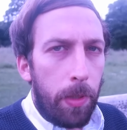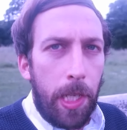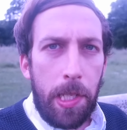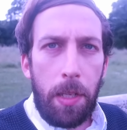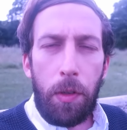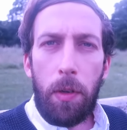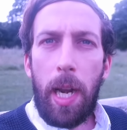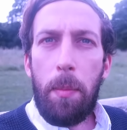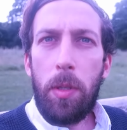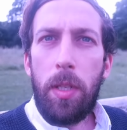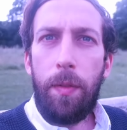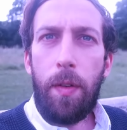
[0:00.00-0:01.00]
Because if you're
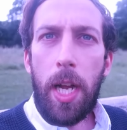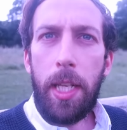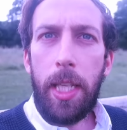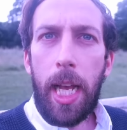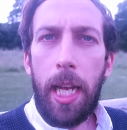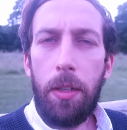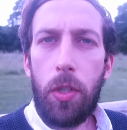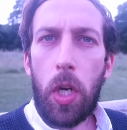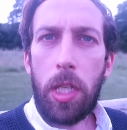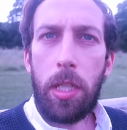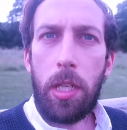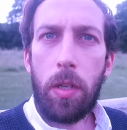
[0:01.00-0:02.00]
able to find that
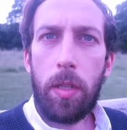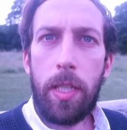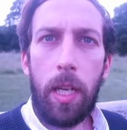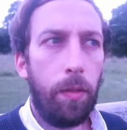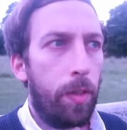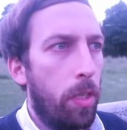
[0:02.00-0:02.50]
trust in yourself,